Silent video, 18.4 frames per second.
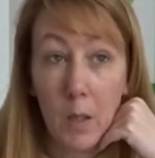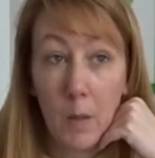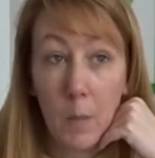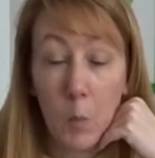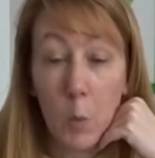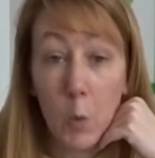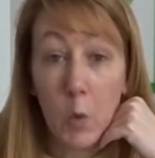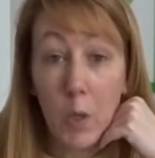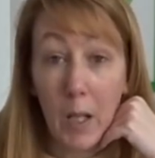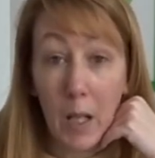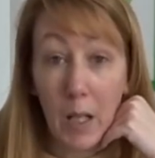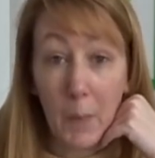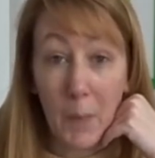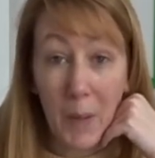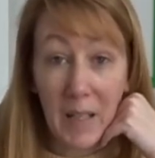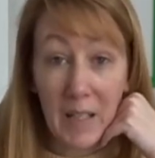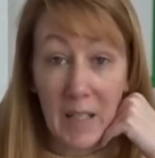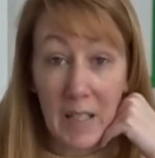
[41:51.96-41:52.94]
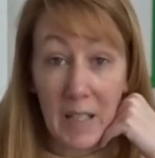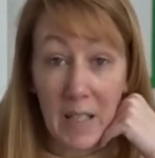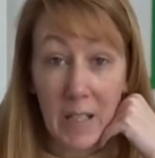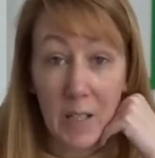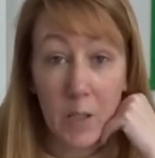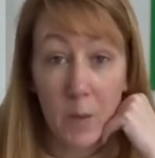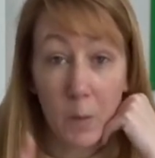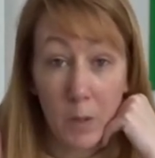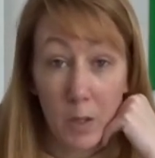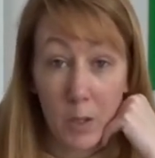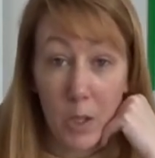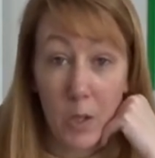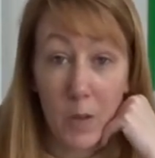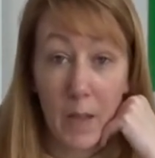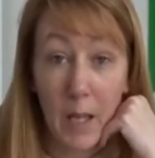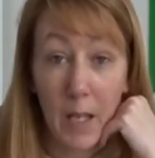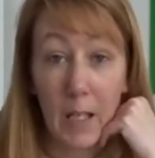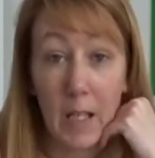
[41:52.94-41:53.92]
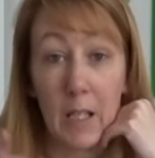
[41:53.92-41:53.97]
watercolour painting, so I'm going to do
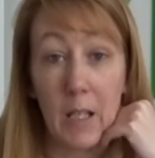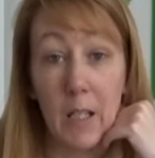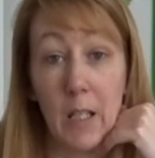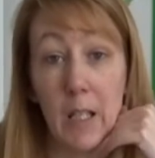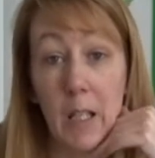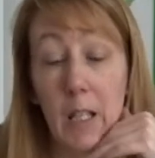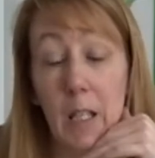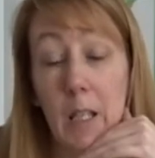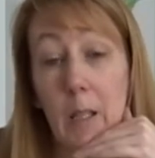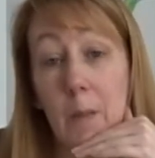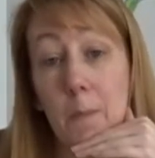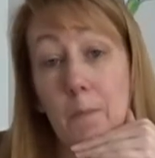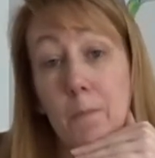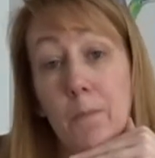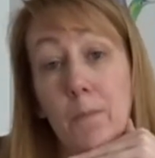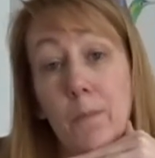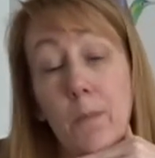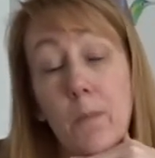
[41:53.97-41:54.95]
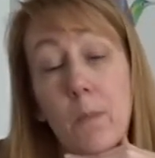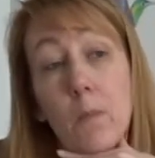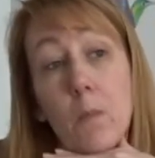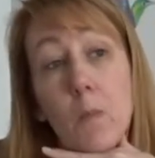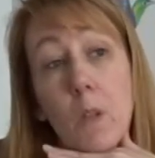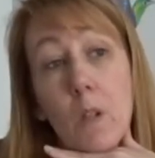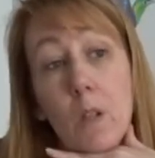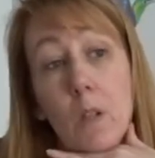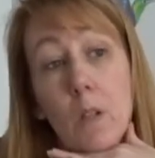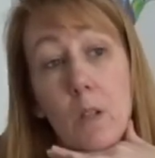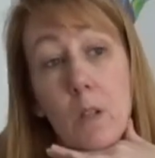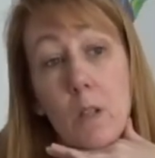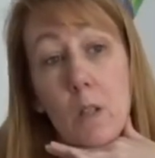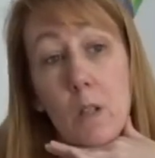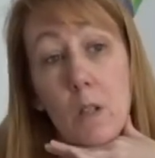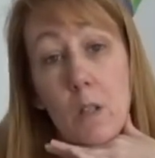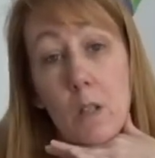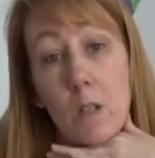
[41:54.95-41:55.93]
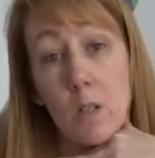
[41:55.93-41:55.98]
that in the
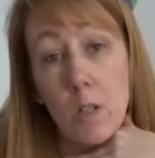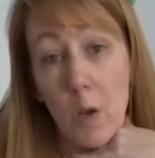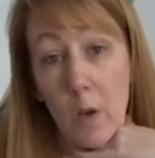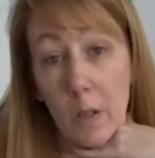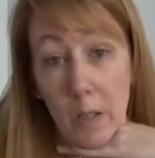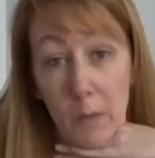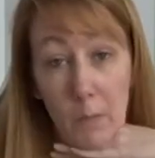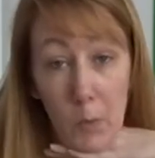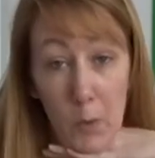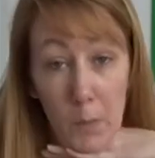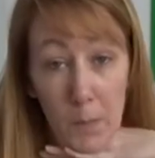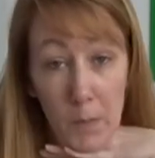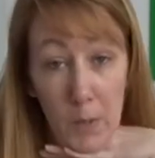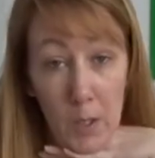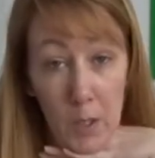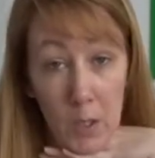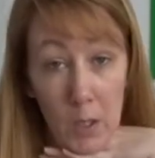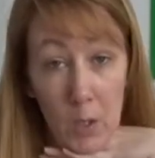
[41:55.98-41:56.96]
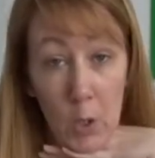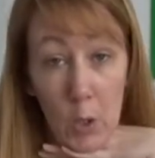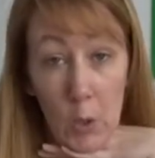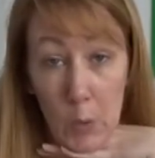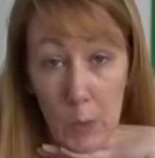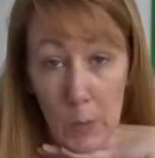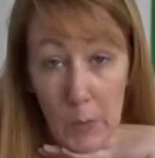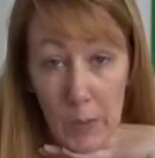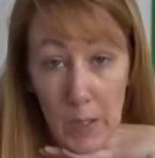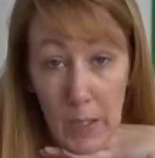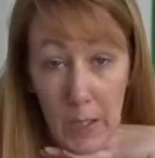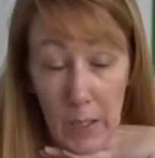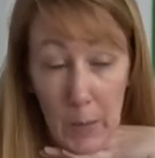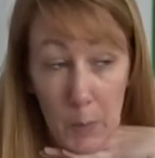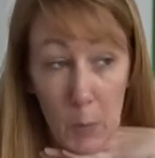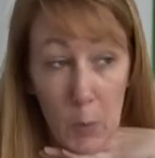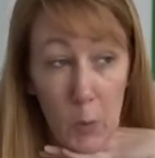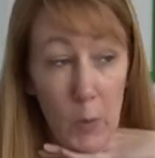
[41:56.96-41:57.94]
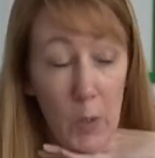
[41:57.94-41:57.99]
dining room on the
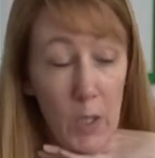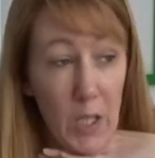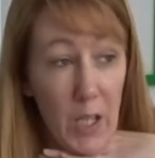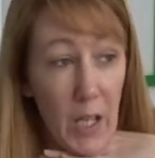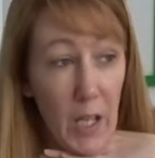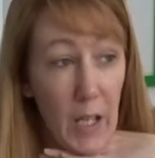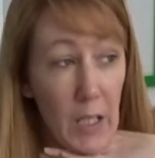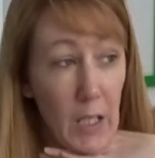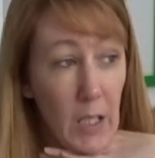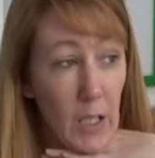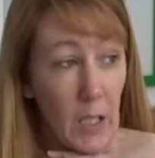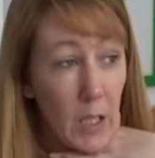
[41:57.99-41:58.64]
table today.